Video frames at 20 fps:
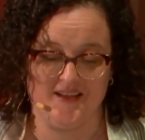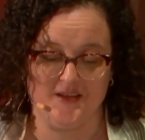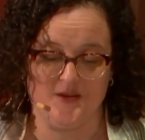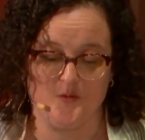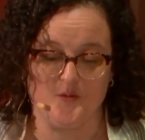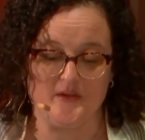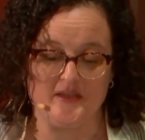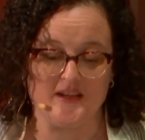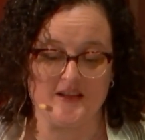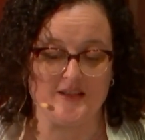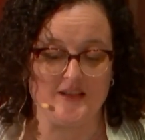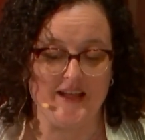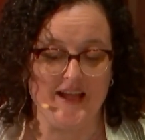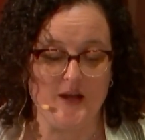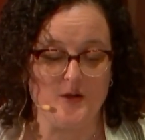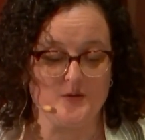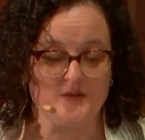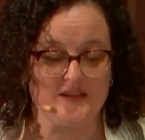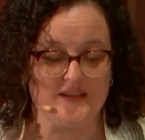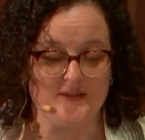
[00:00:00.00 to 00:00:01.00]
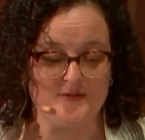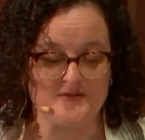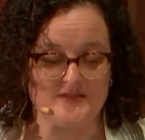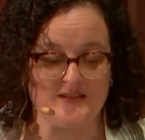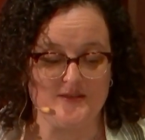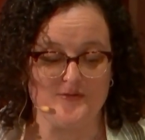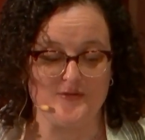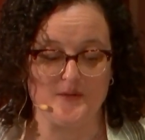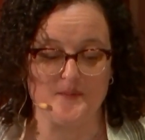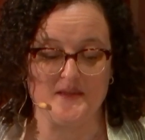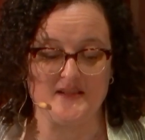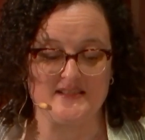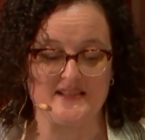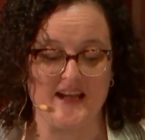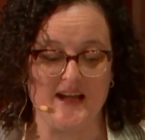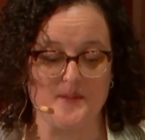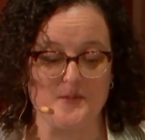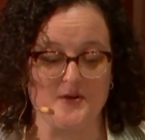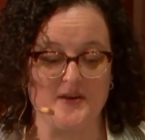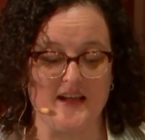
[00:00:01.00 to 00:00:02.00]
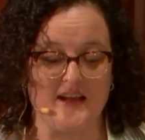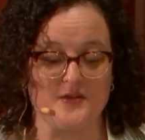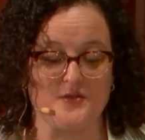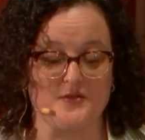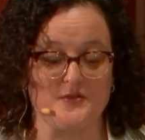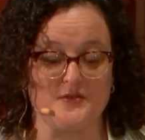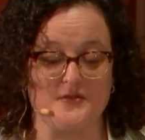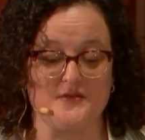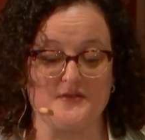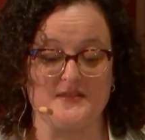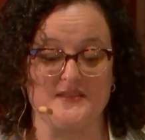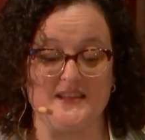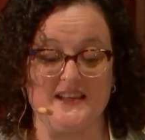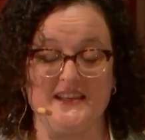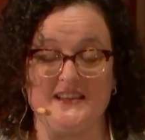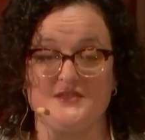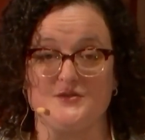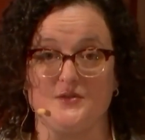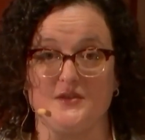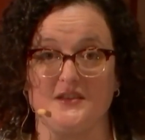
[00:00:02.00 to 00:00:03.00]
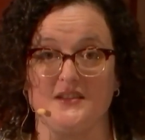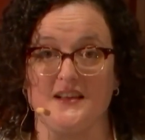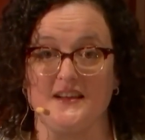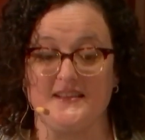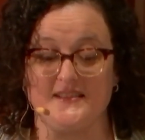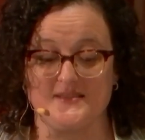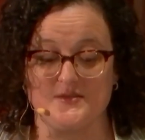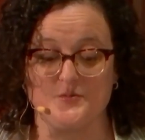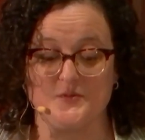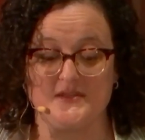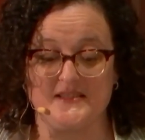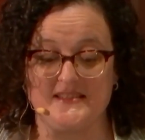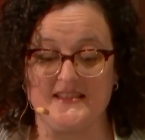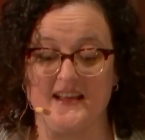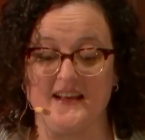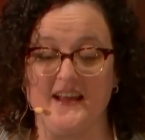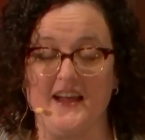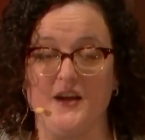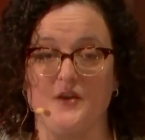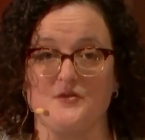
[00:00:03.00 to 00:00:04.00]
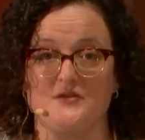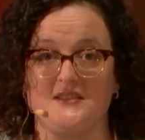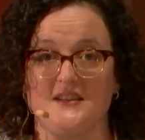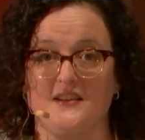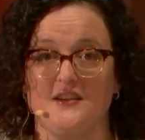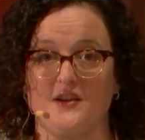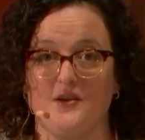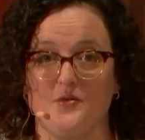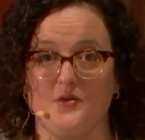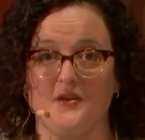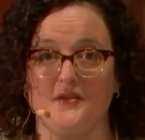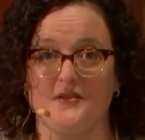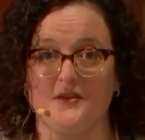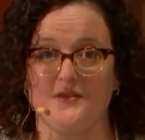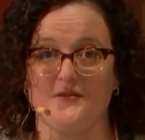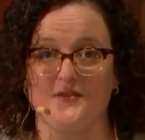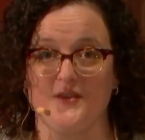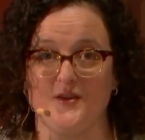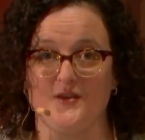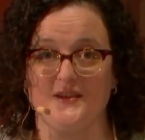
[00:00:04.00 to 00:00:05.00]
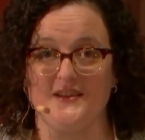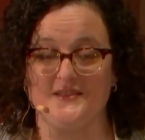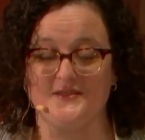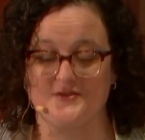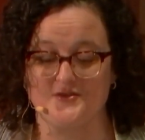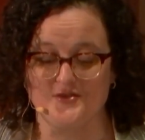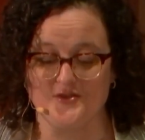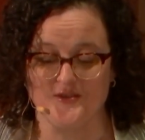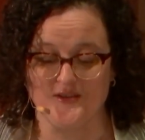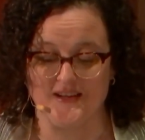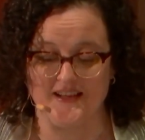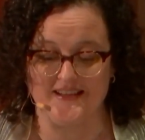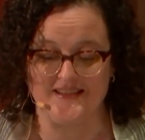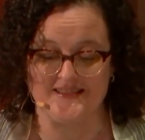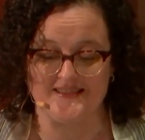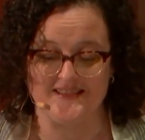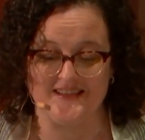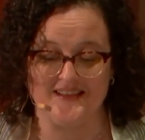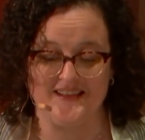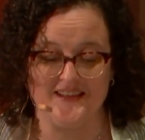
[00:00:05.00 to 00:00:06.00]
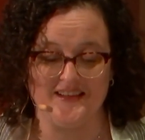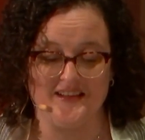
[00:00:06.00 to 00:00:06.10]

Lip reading: When the cloud lifted from the tabernacle, the Israelites would set out and go on their various journeys.